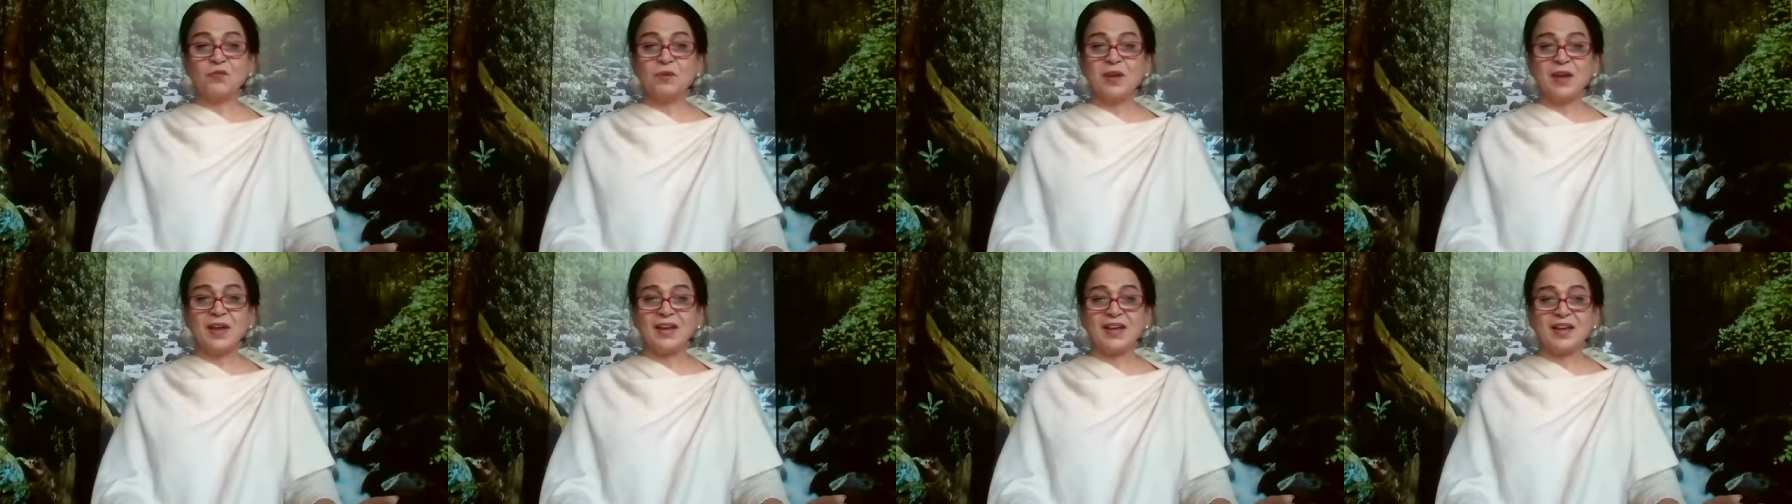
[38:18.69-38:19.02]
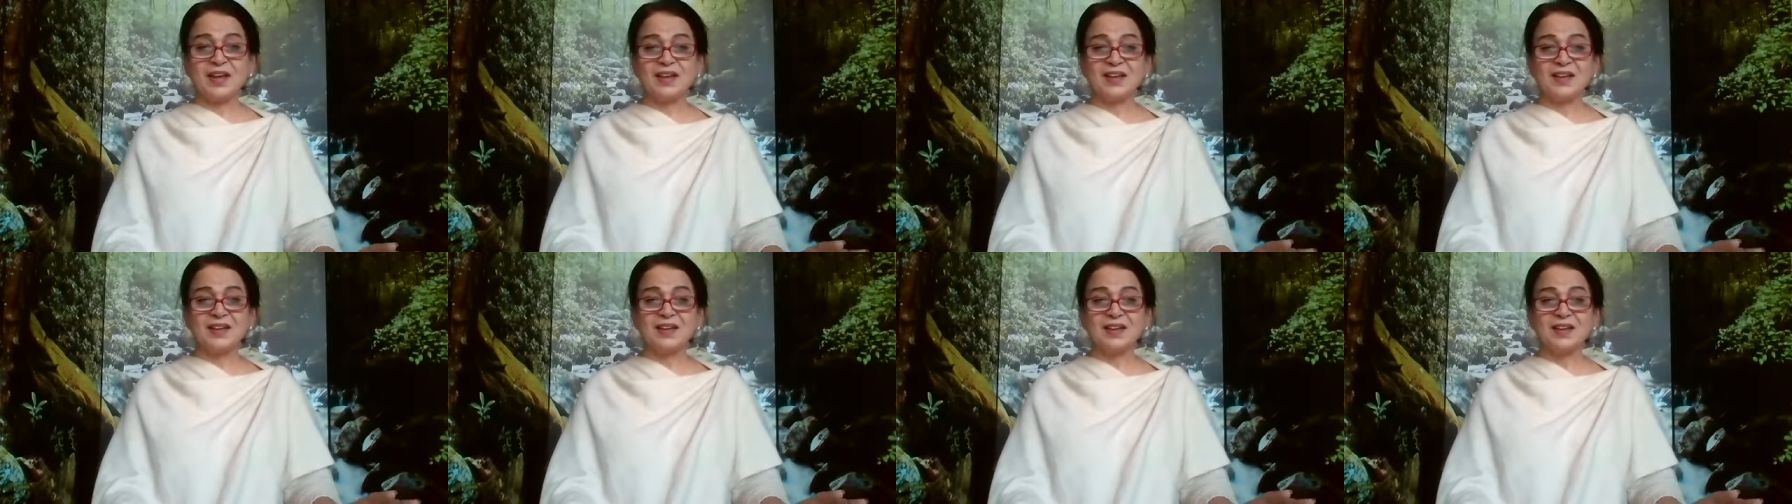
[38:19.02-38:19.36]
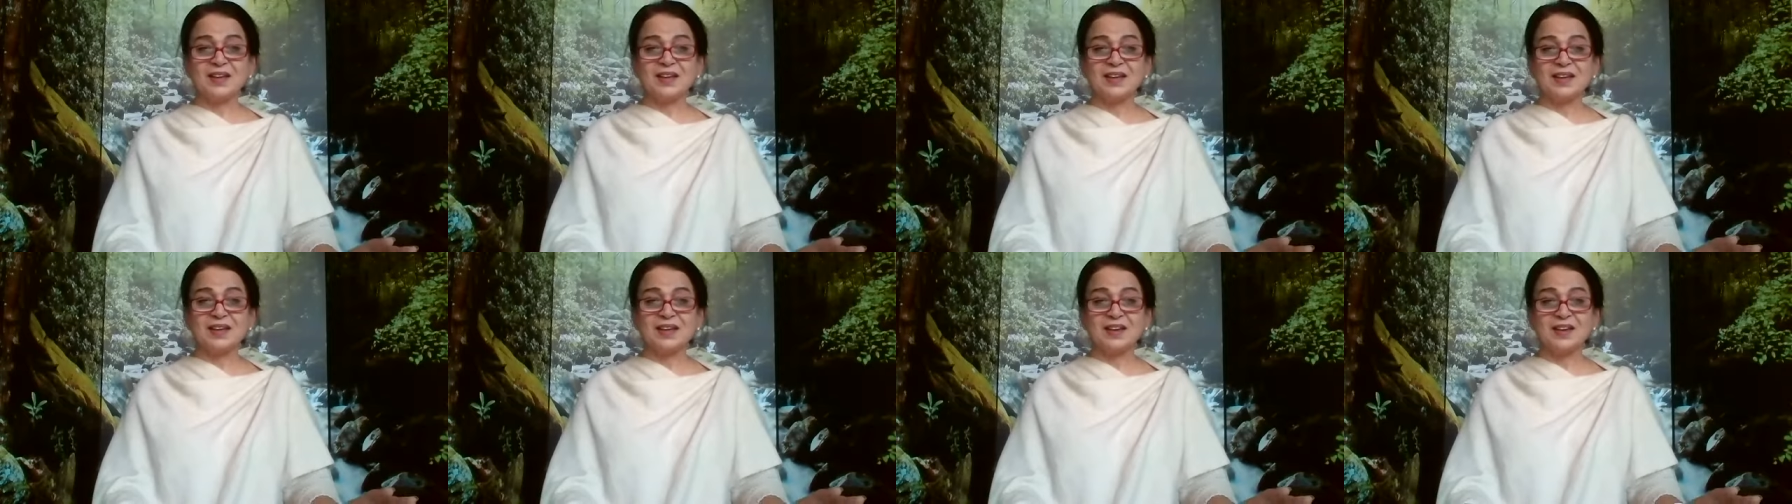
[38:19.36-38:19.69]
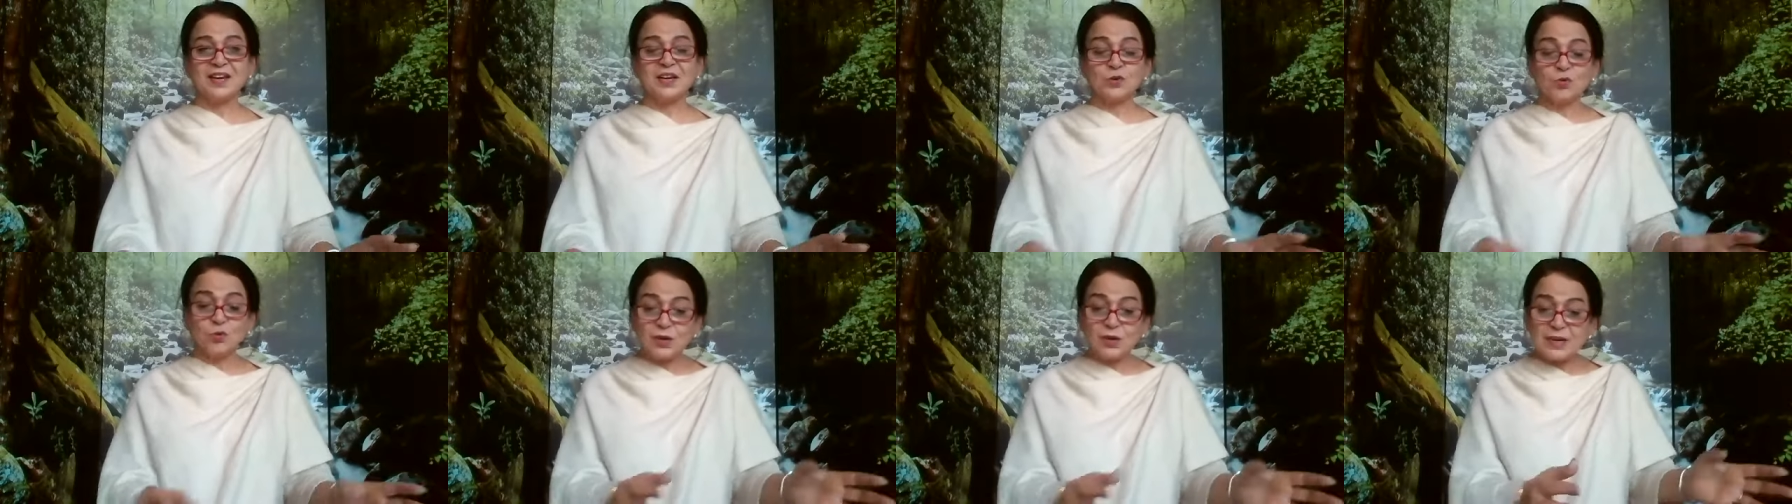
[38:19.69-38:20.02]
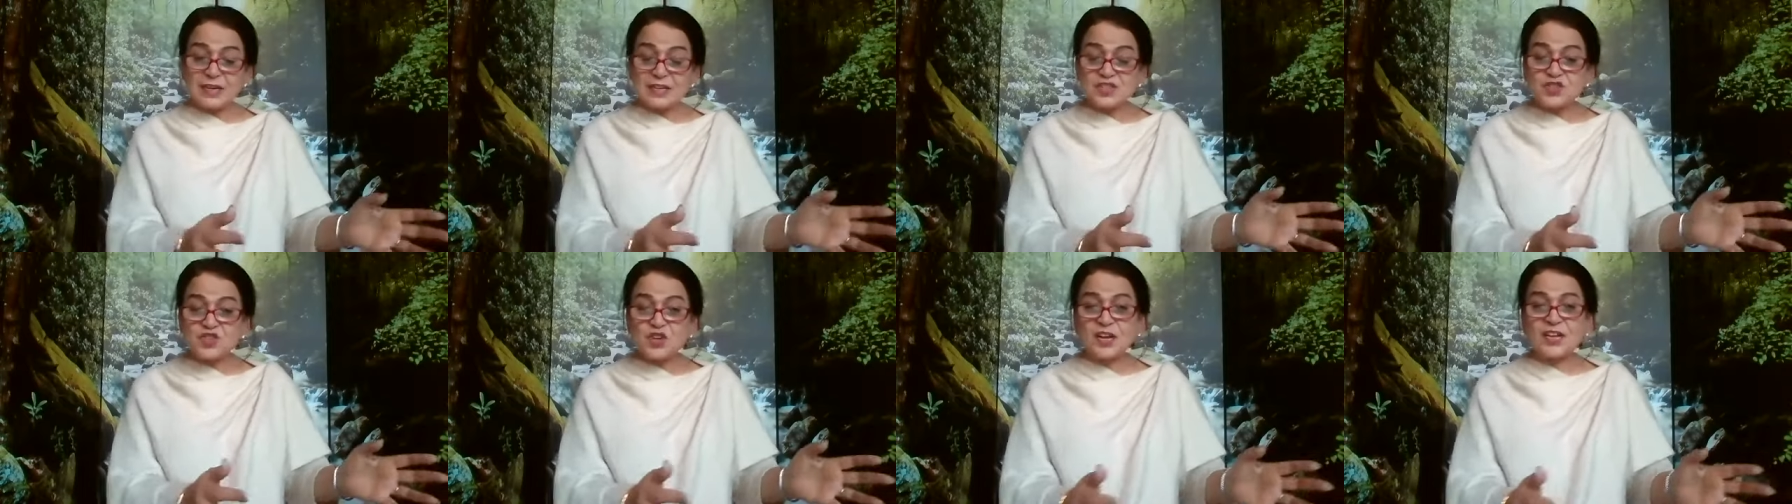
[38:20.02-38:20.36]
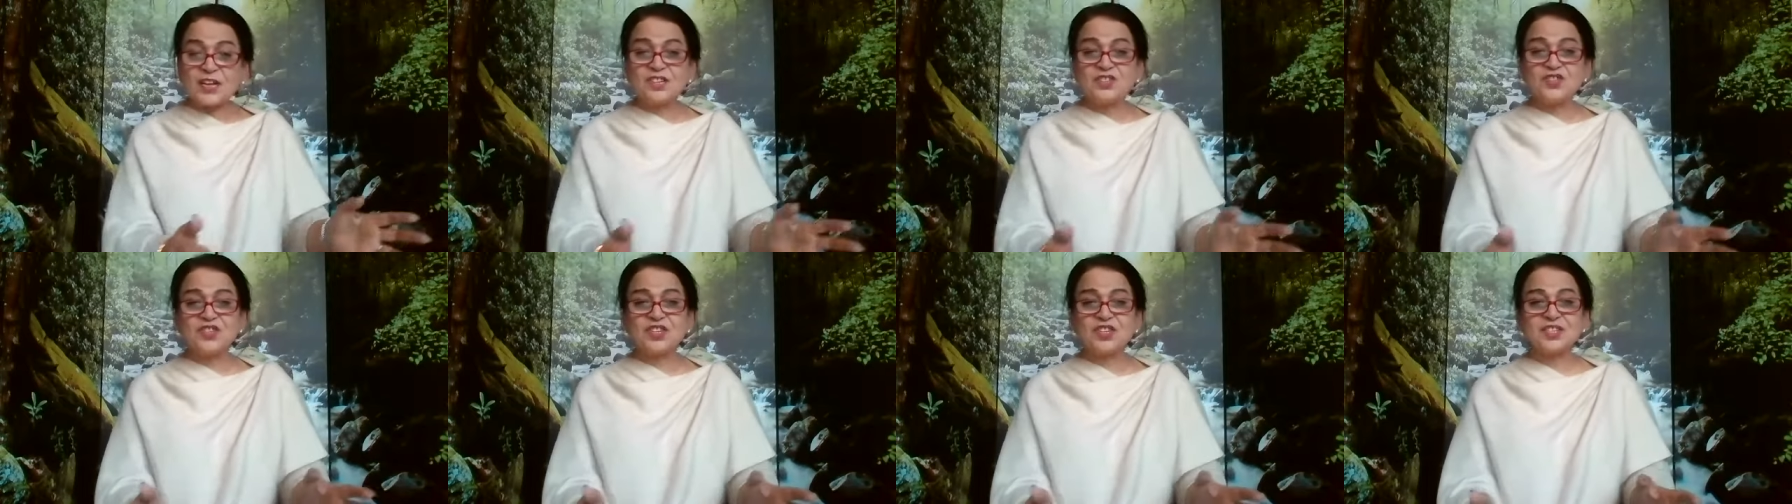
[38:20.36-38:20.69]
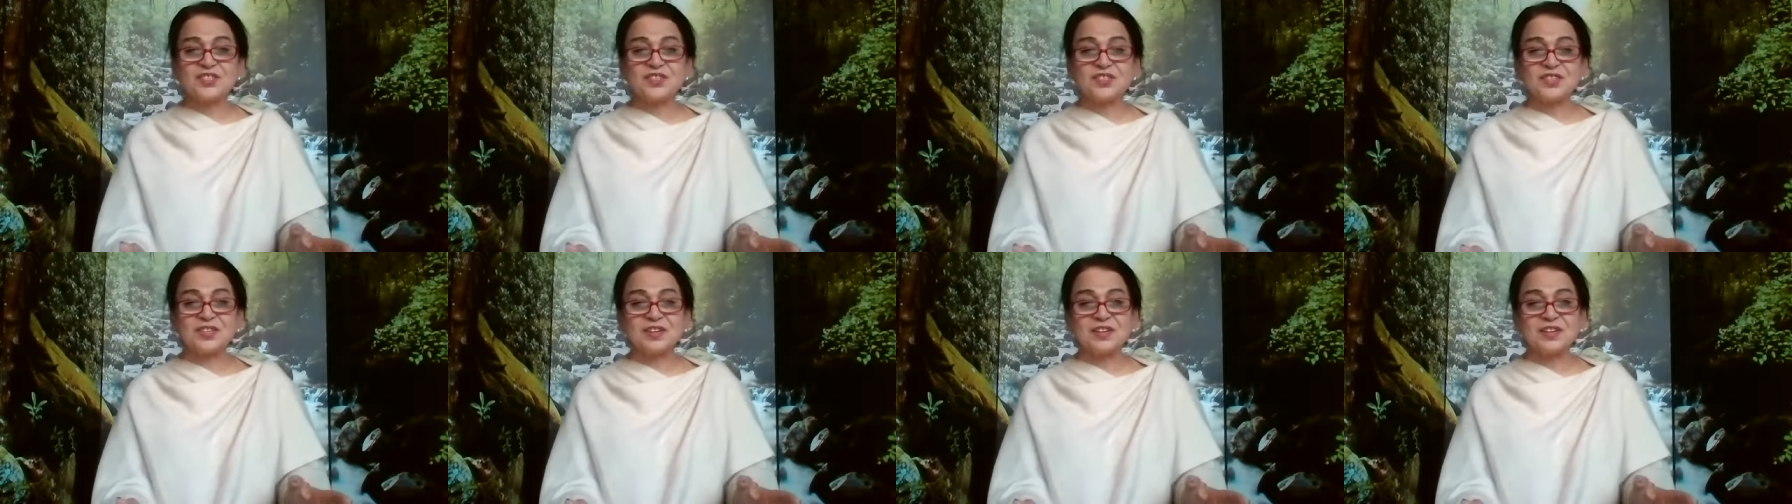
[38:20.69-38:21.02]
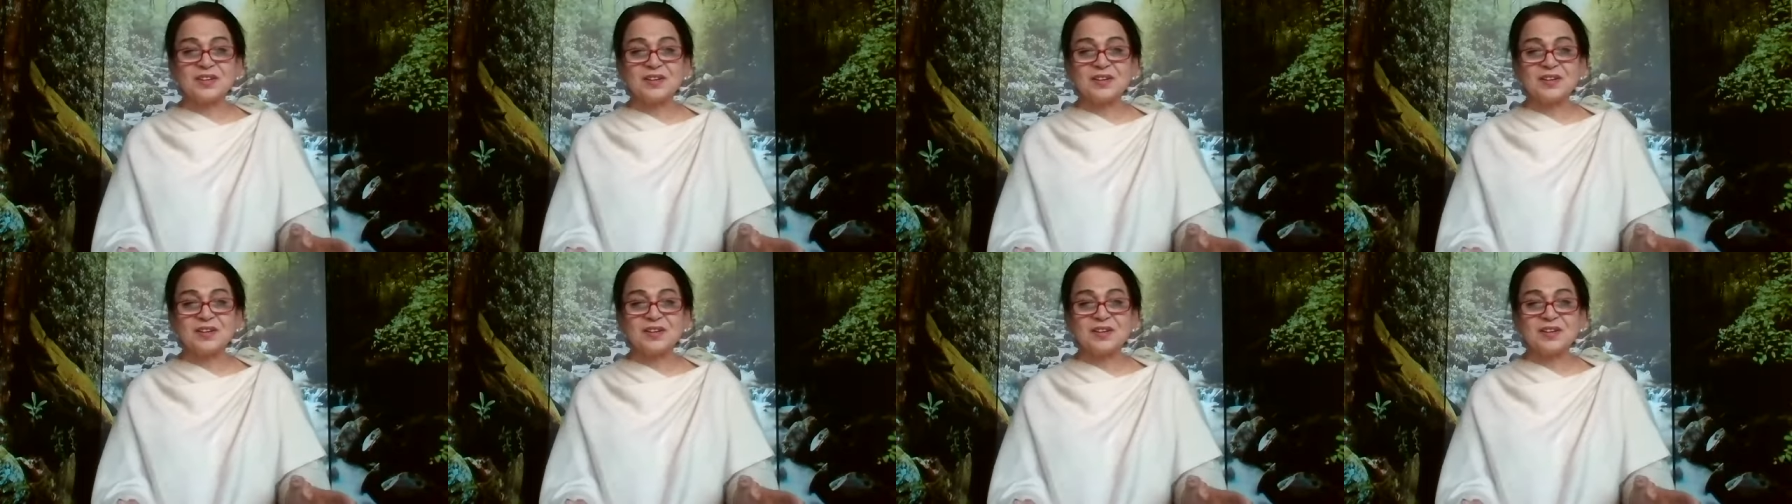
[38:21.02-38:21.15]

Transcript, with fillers: away. It only changes.